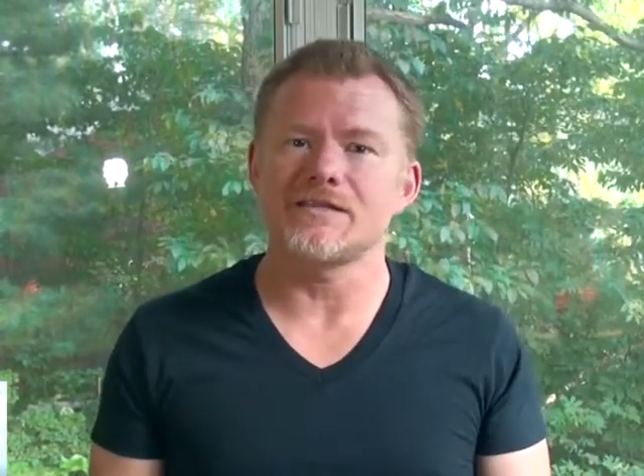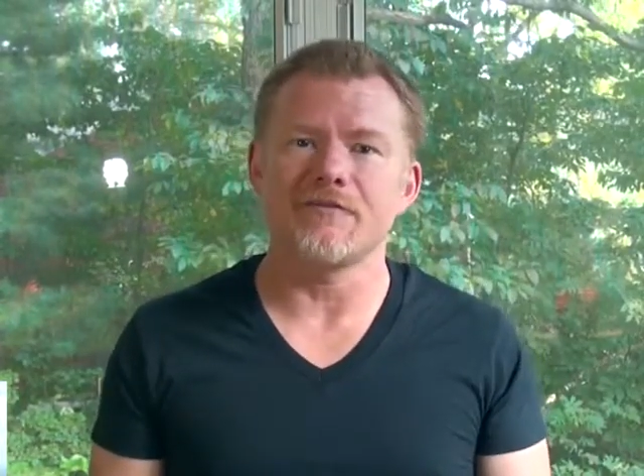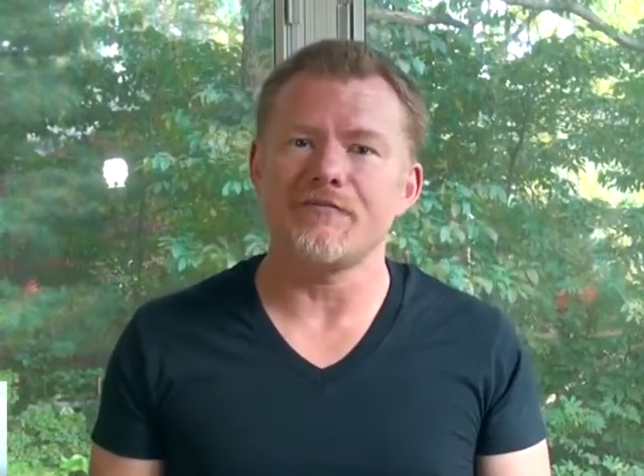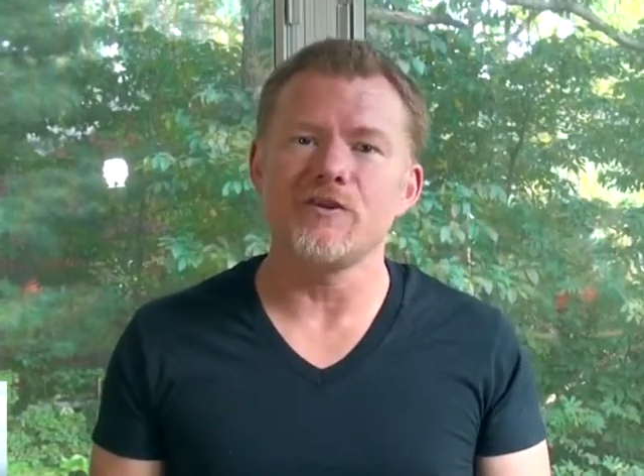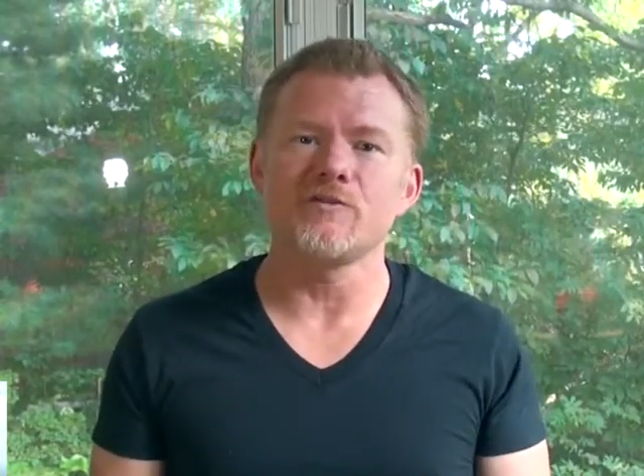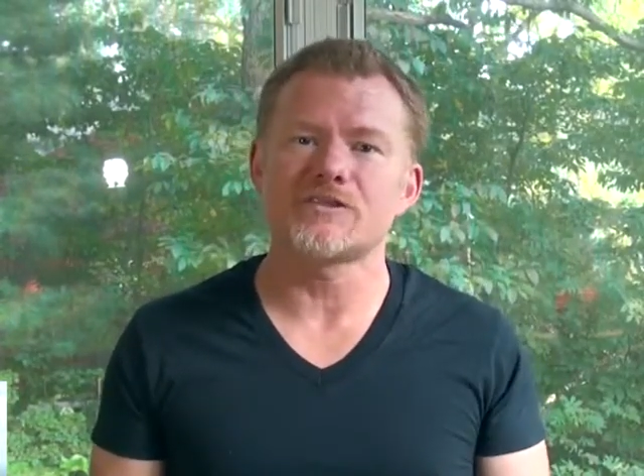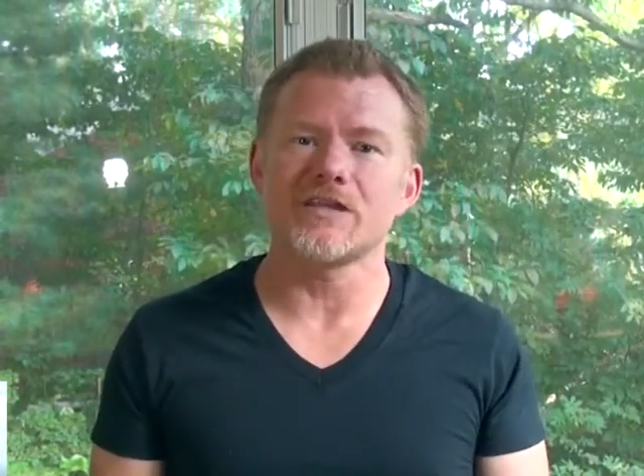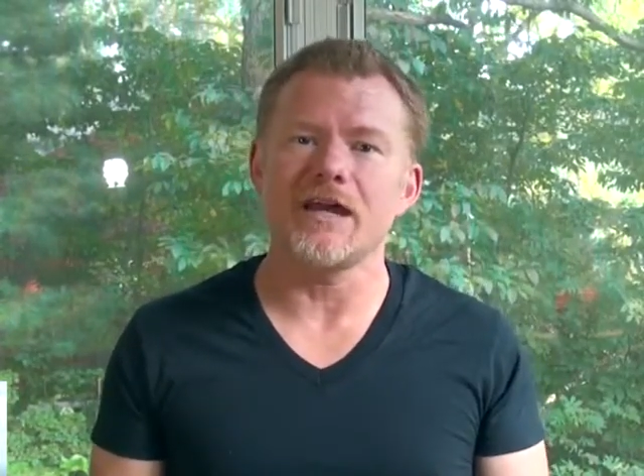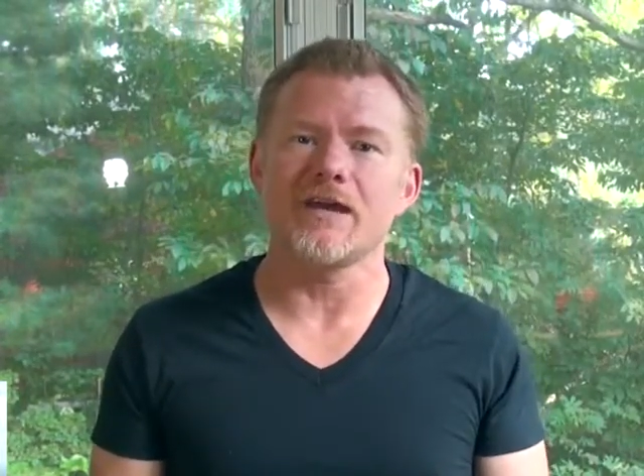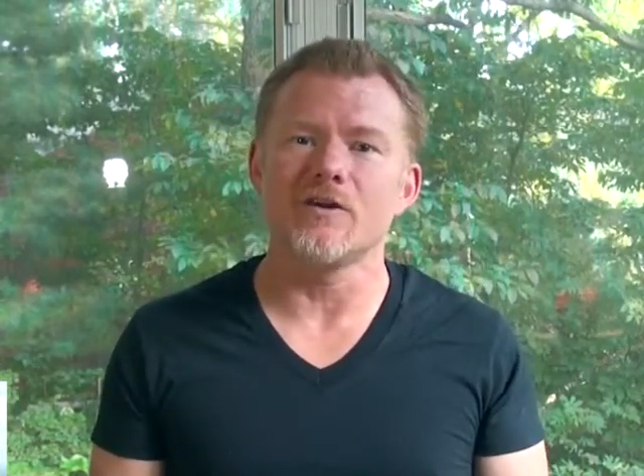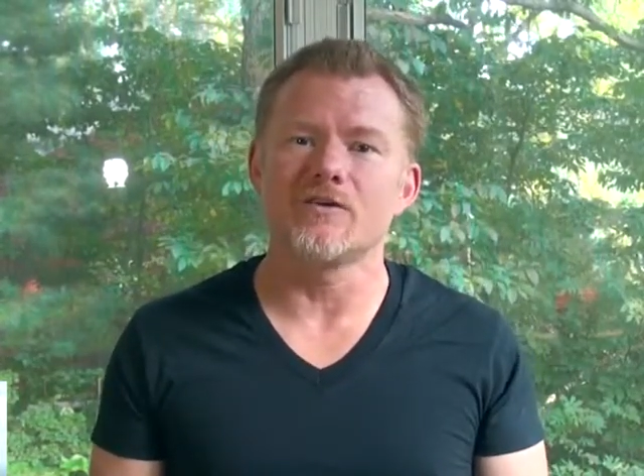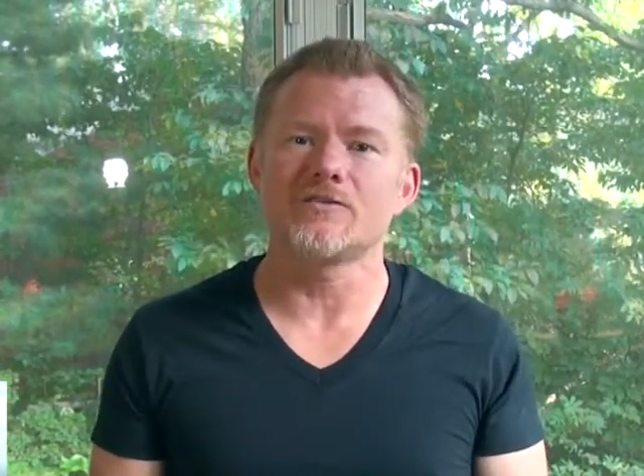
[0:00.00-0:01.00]
It's a few
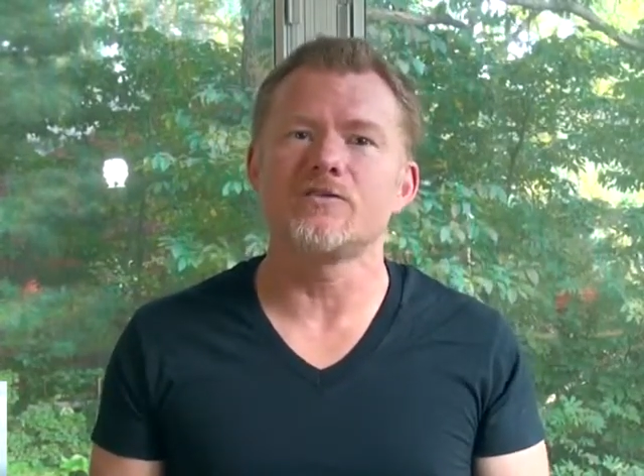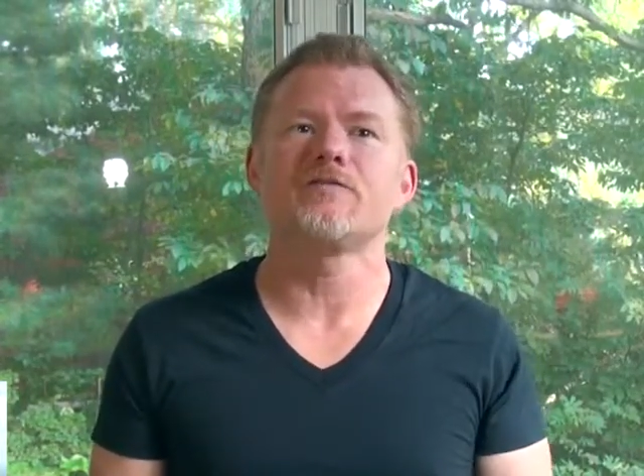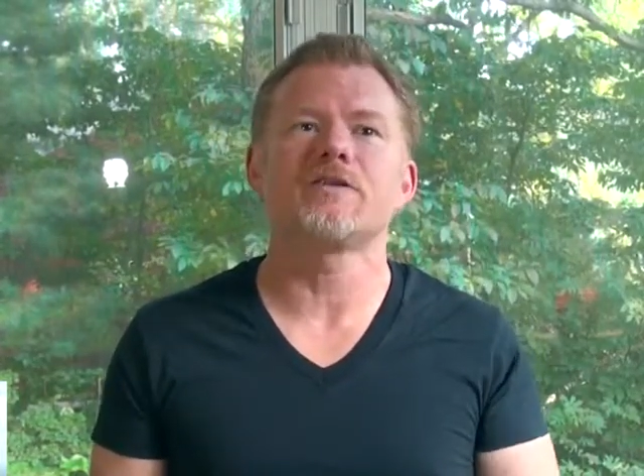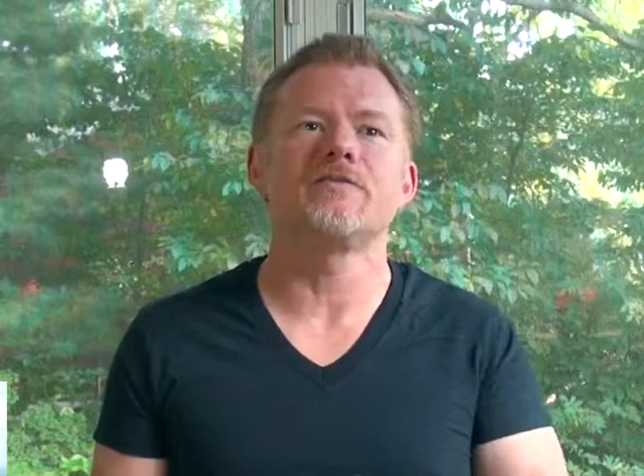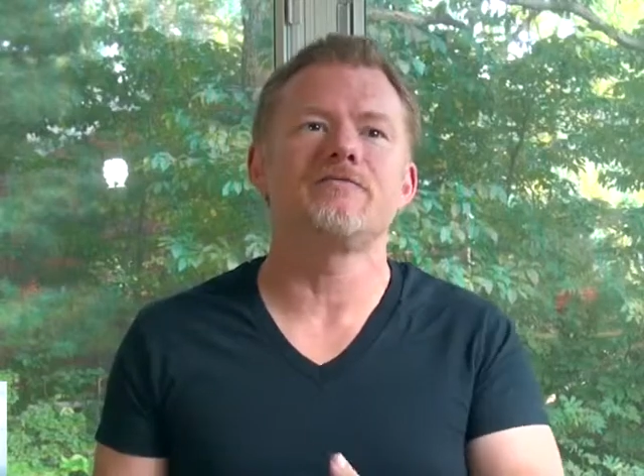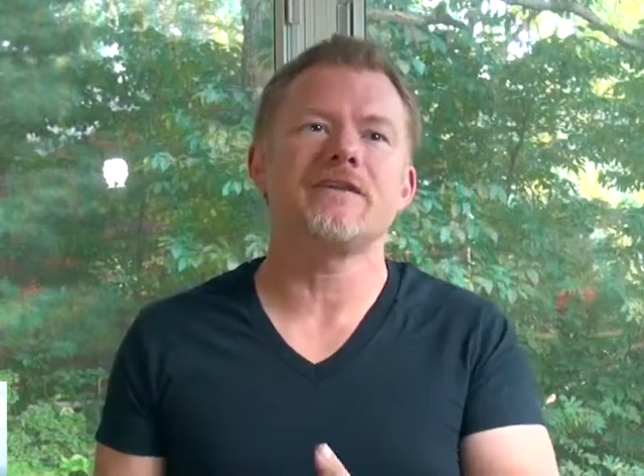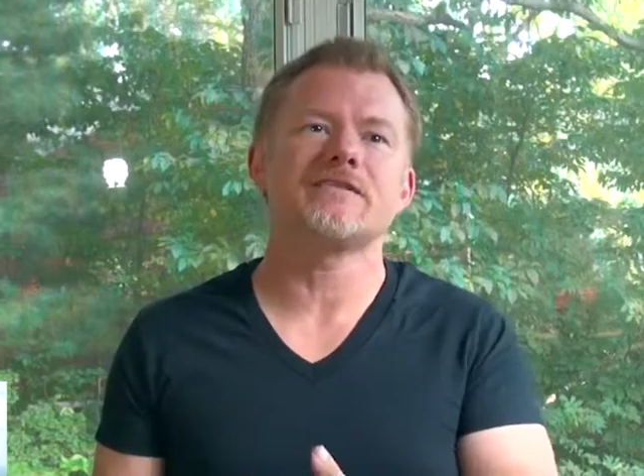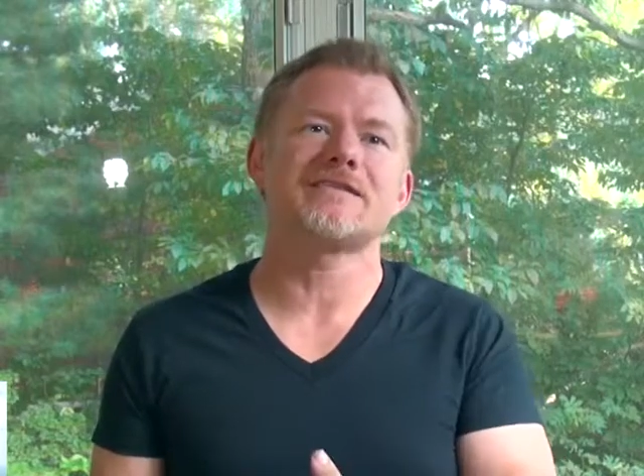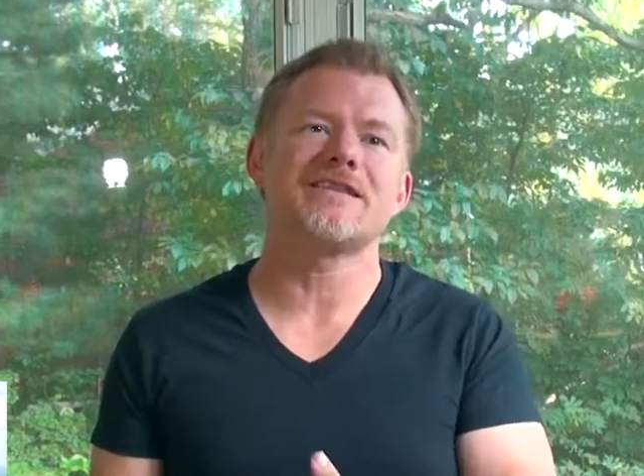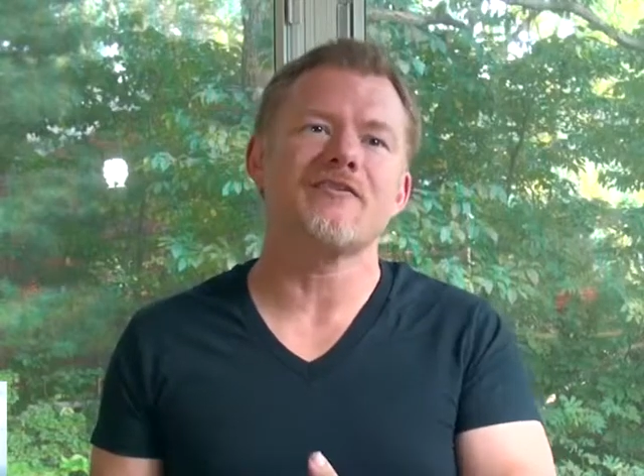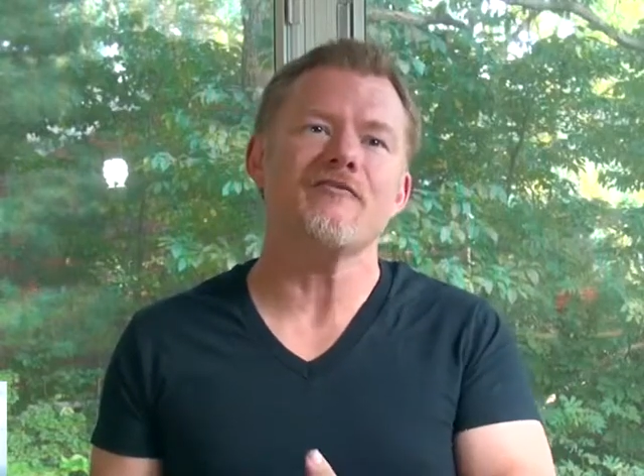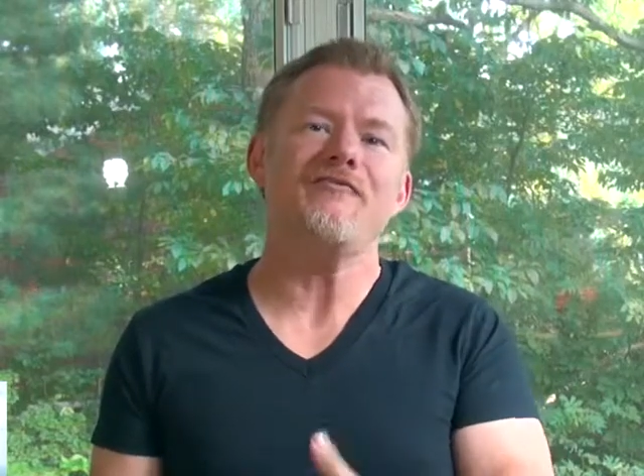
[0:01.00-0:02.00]
psychos who've
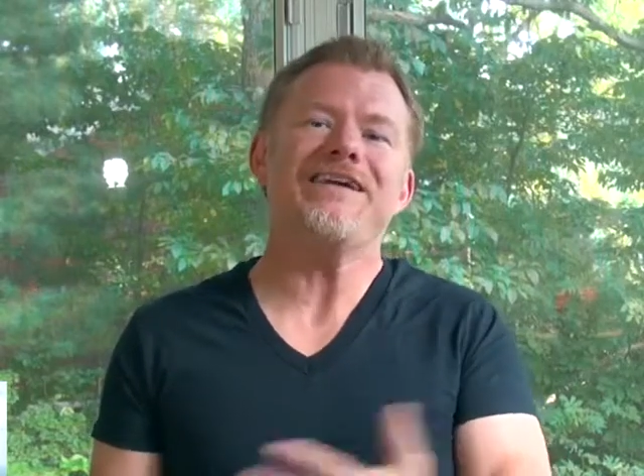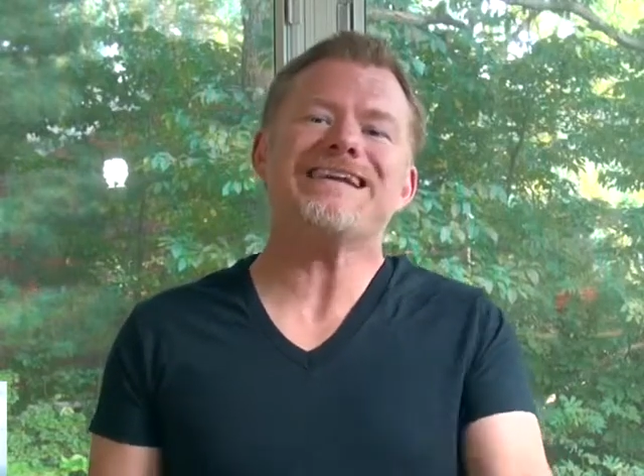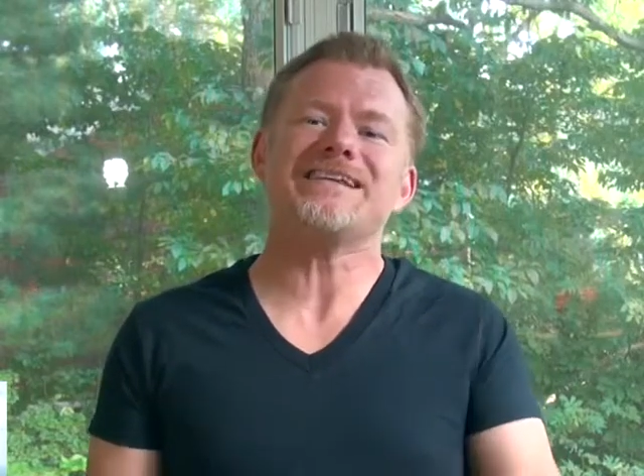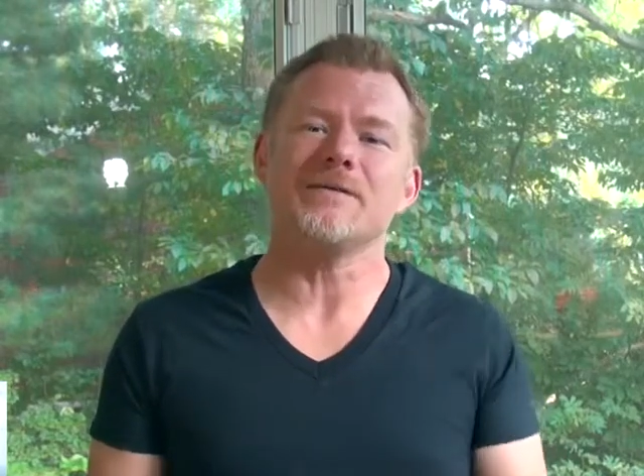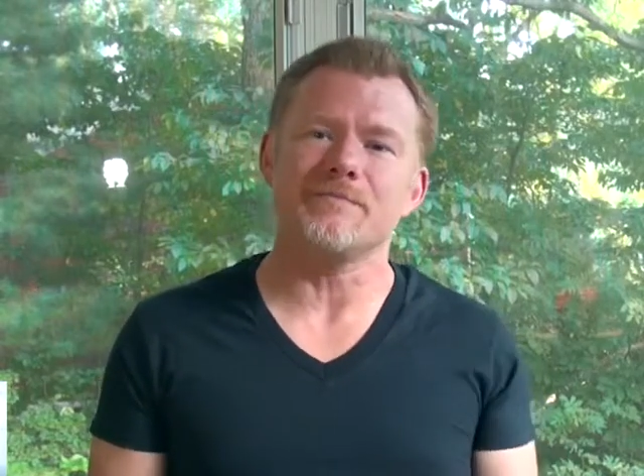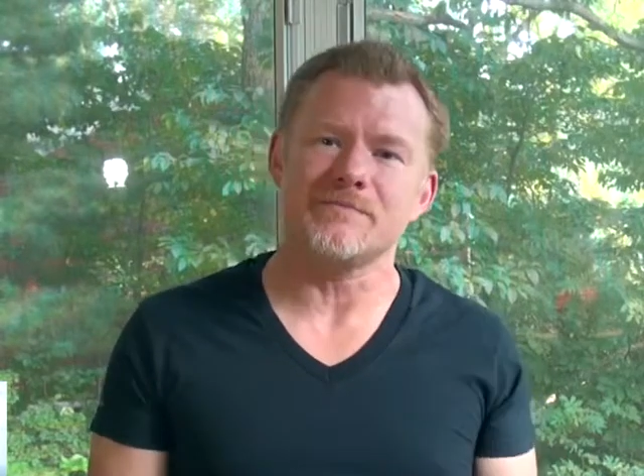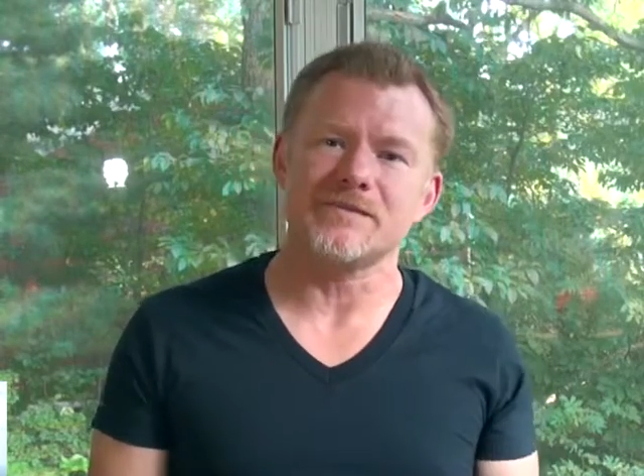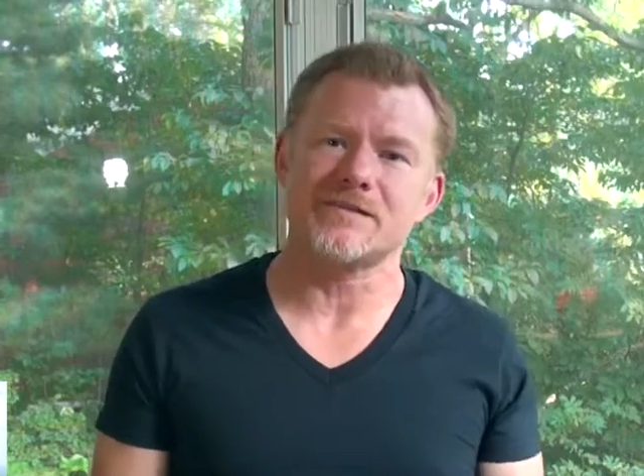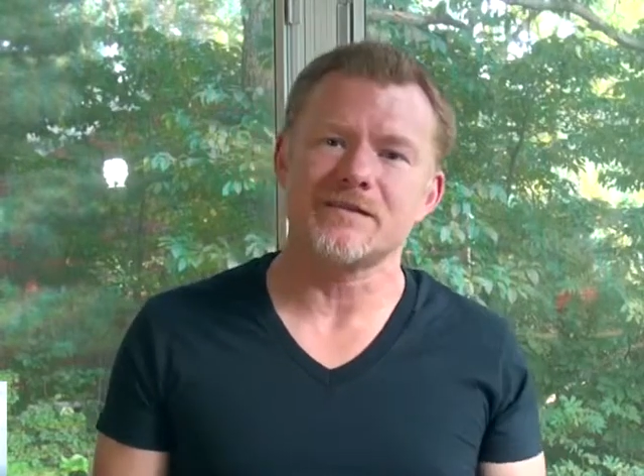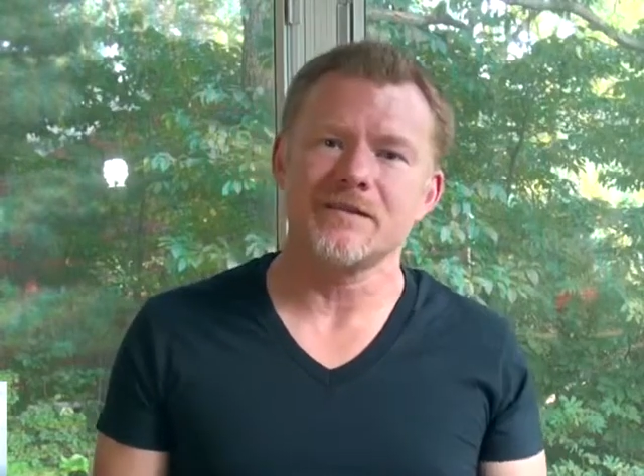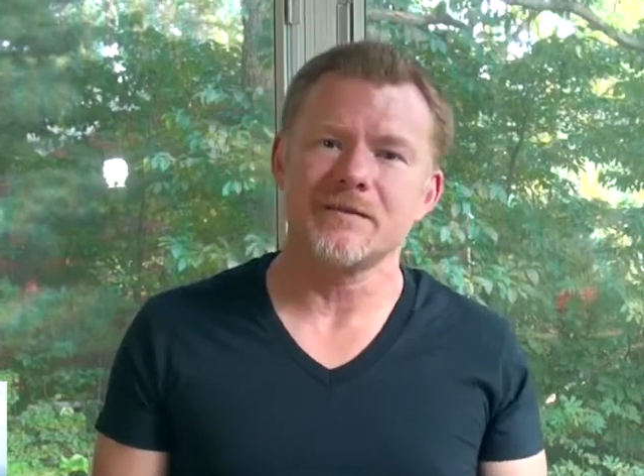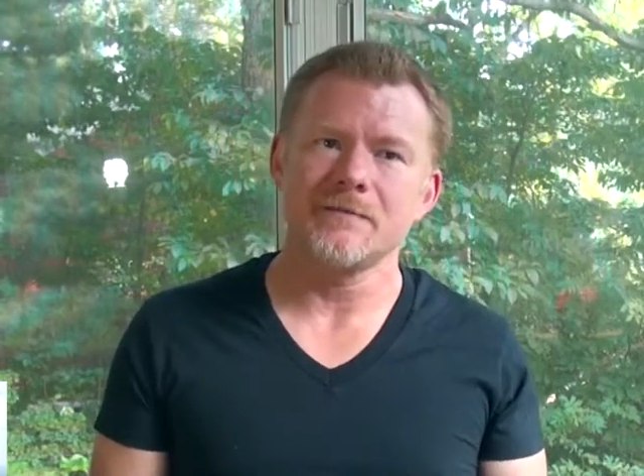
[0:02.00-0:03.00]
convinced their
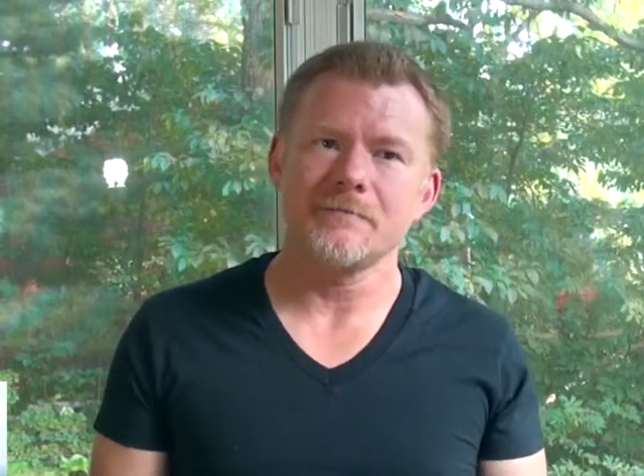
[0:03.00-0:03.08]
victims